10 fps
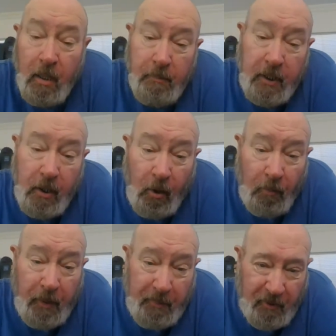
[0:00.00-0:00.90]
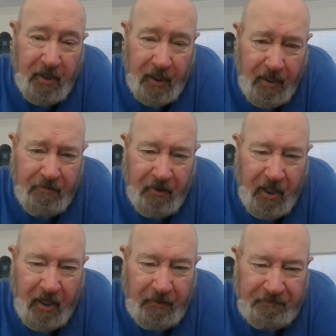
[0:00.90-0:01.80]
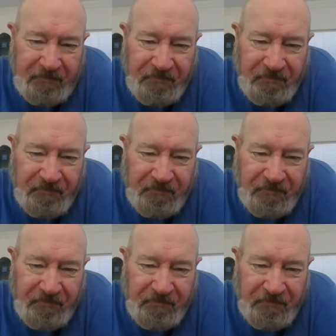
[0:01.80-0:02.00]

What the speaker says: But the old people that live there,